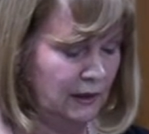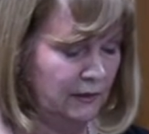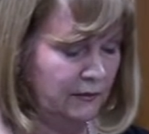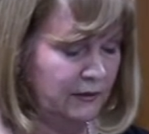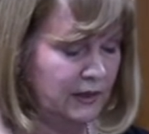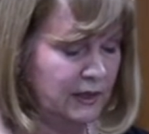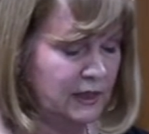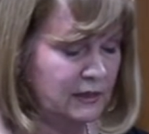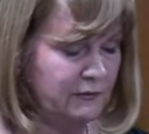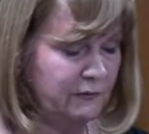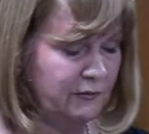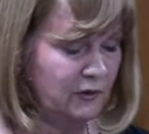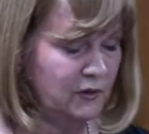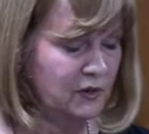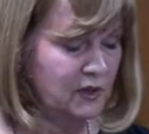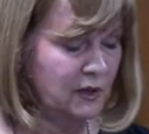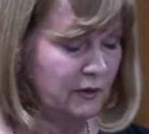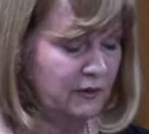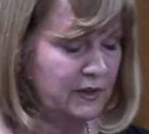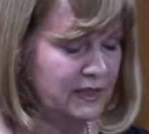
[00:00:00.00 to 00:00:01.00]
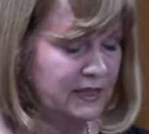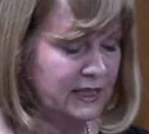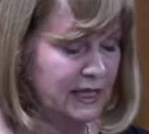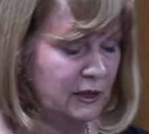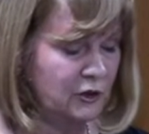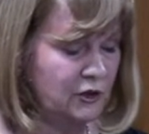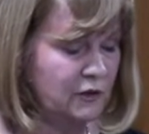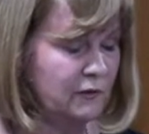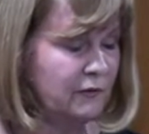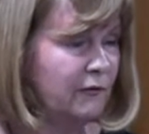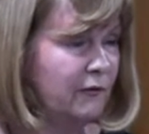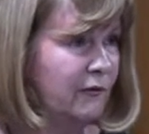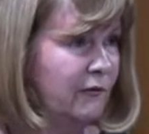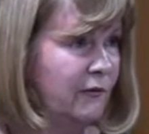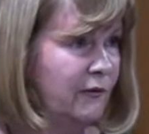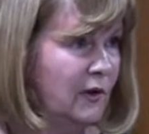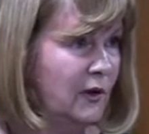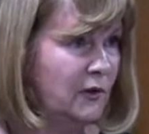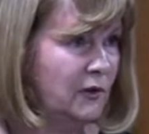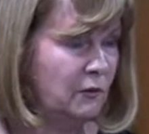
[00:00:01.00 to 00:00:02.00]
These funds are essential for
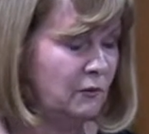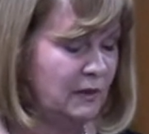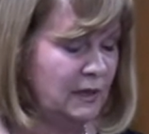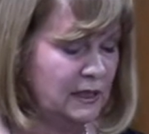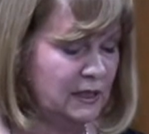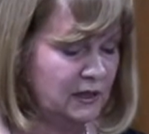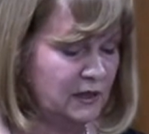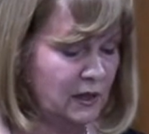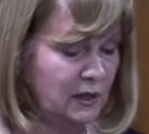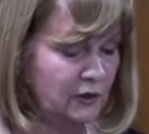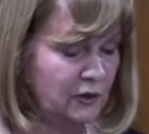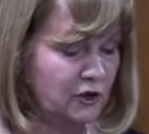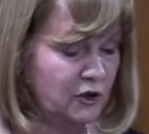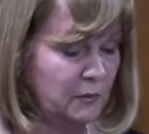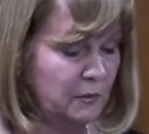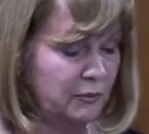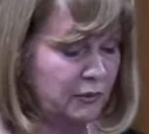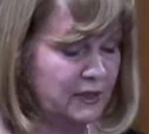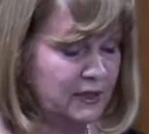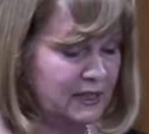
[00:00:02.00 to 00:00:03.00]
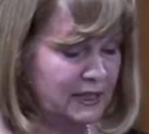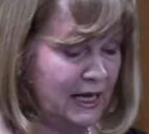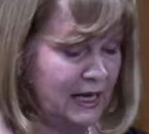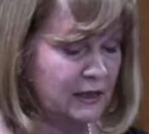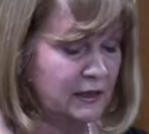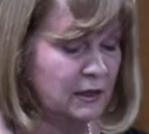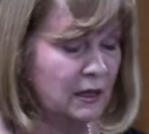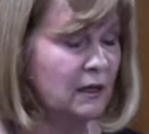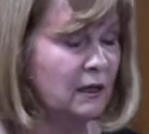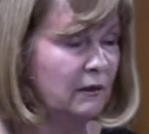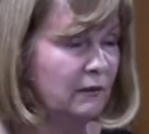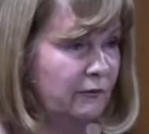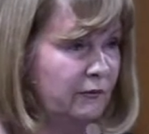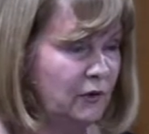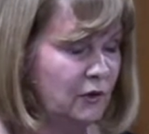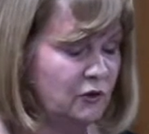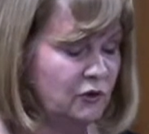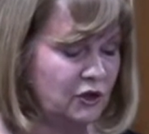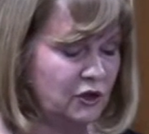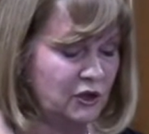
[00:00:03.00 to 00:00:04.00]
further research to protect
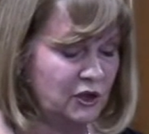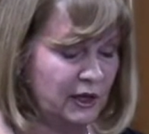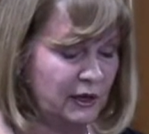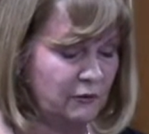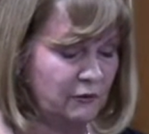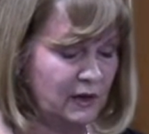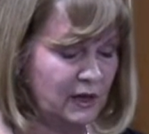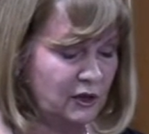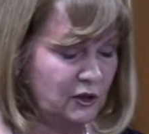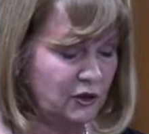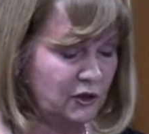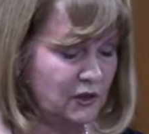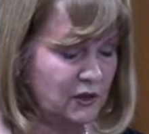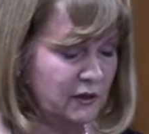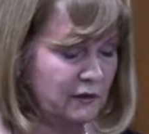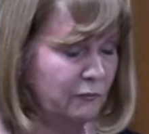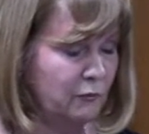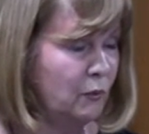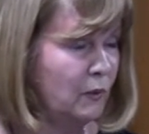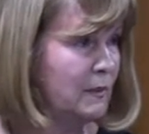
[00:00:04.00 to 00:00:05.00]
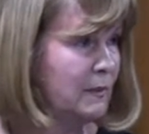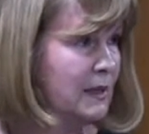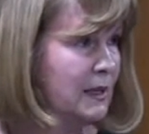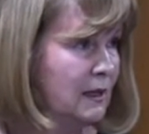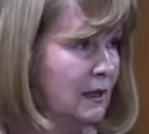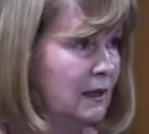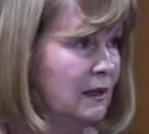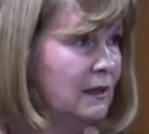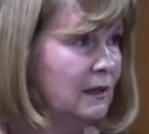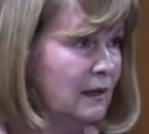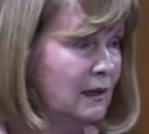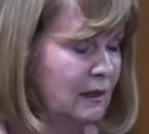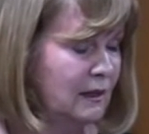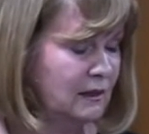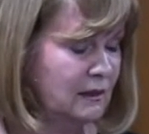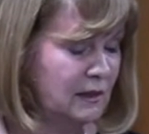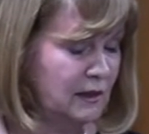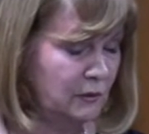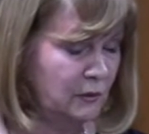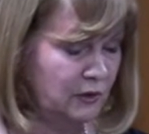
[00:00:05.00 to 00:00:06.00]
future generations of women
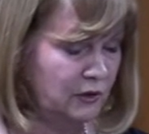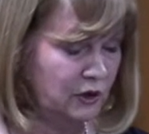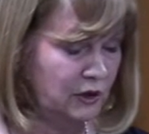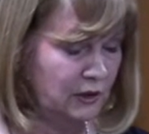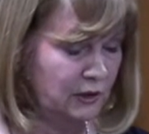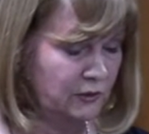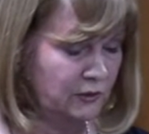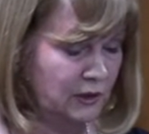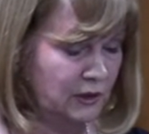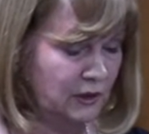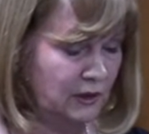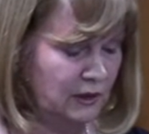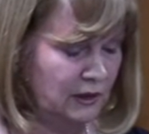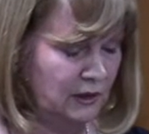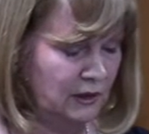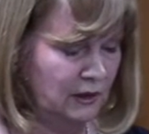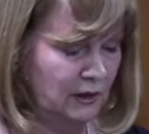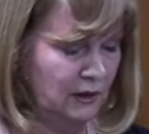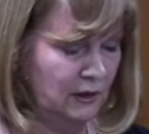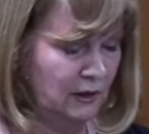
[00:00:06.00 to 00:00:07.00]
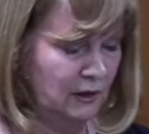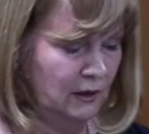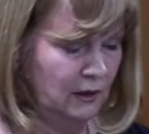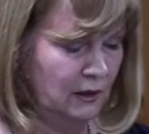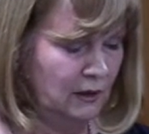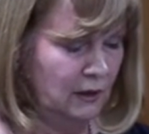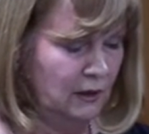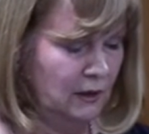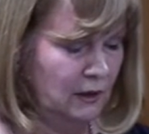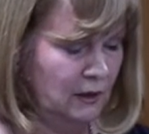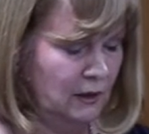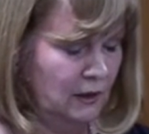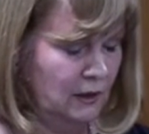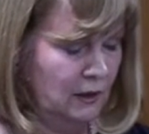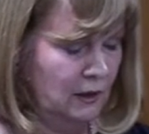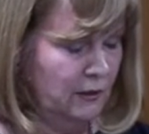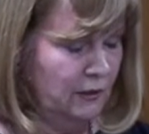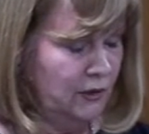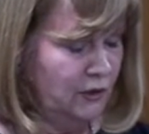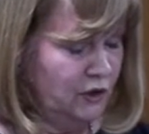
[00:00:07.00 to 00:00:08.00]
and our children.
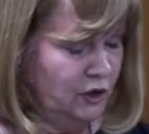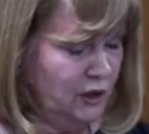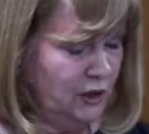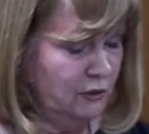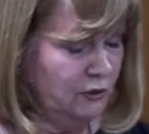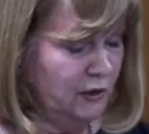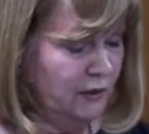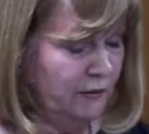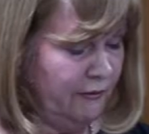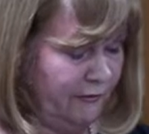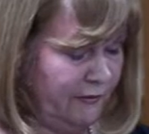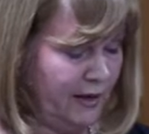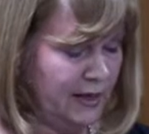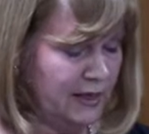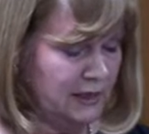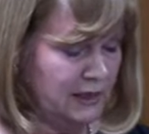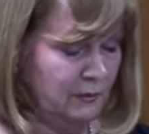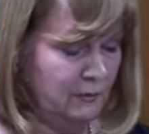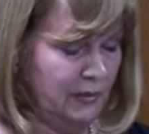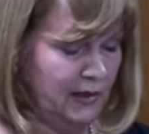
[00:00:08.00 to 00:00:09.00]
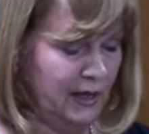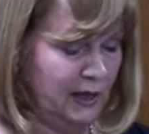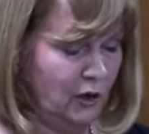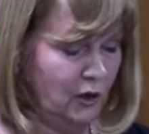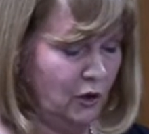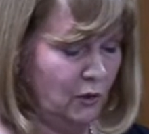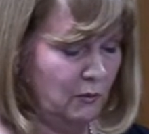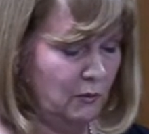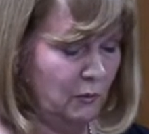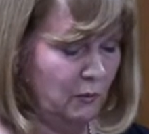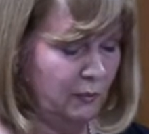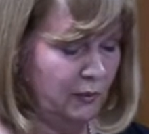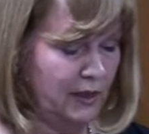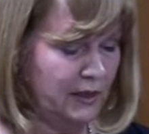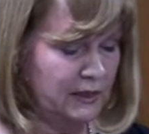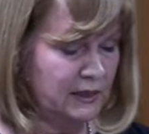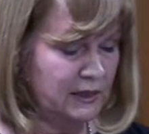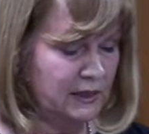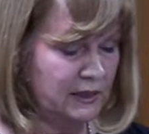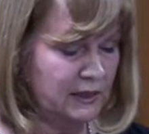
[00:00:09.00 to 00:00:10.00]
The children affected by hormone
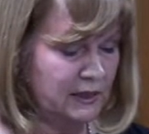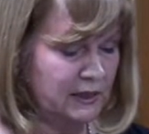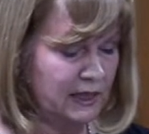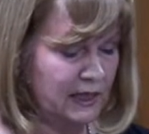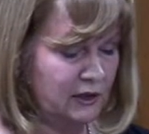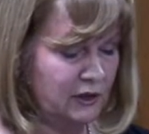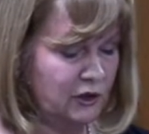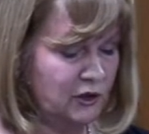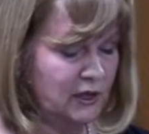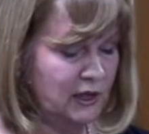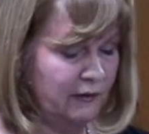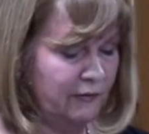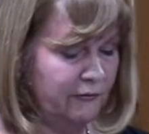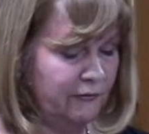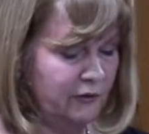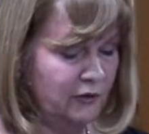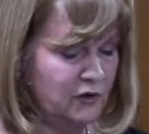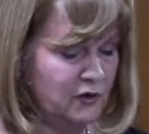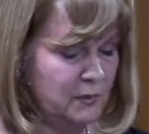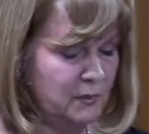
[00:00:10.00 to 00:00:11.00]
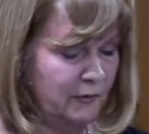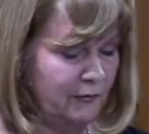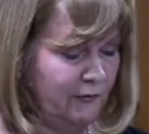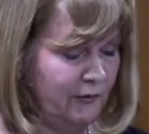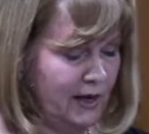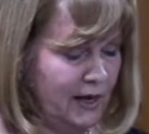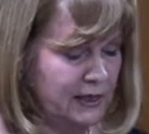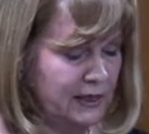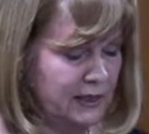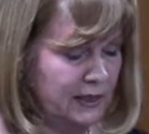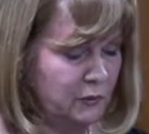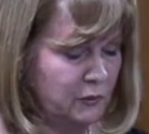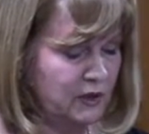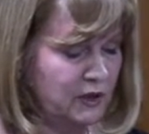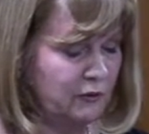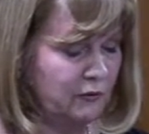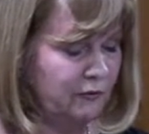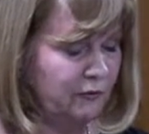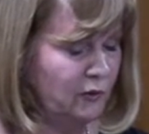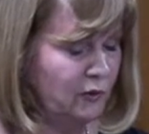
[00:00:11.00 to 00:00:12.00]
pregnancy tests should have funds provided
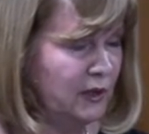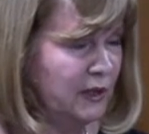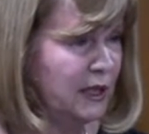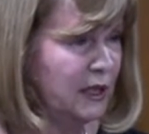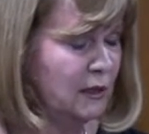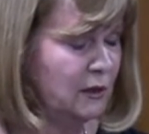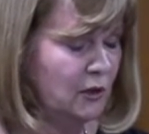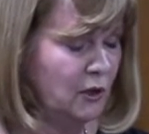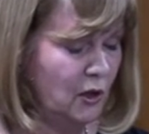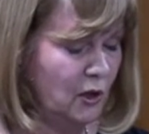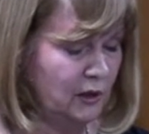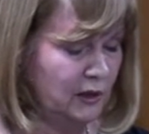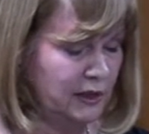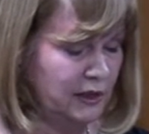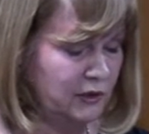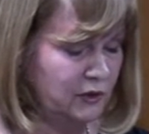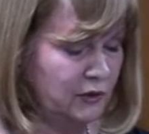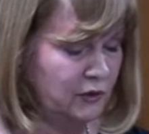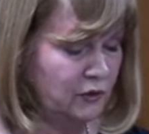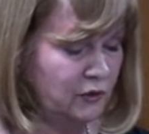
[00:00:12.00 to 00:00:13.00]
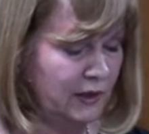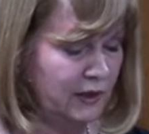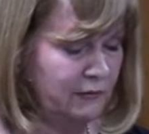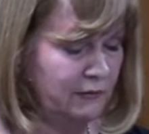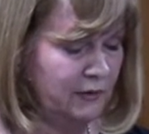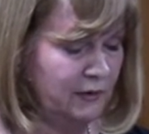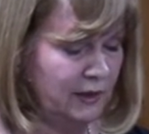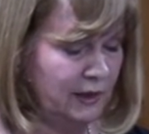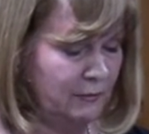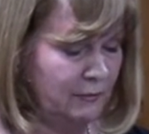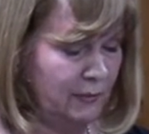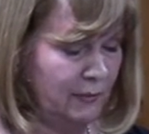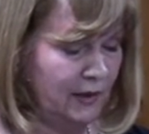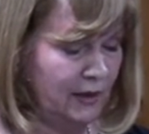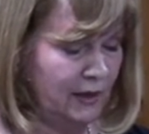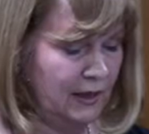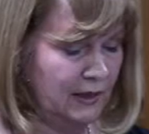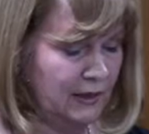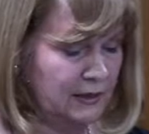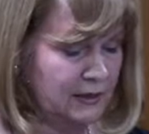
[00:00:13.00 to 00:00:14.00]
which fully acknowledge the dreadful
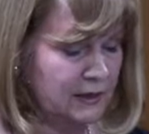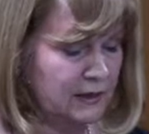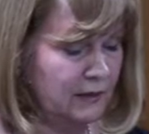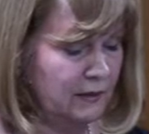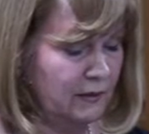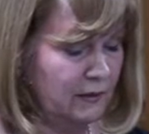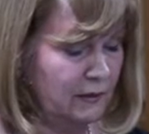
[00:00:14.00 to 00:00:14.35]
impacts